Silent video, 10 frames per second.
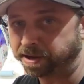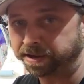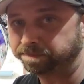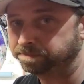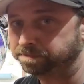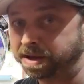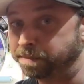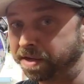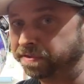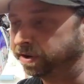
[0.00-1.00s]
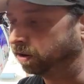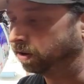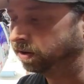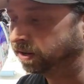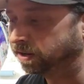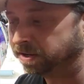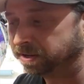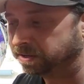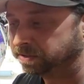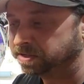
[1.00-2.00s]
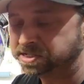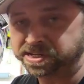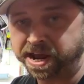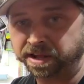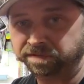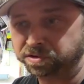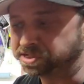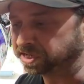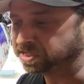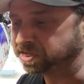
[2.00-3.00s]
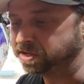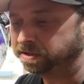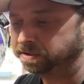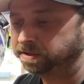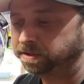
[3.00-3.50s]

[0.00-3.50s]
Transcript: my method here. Static for 60,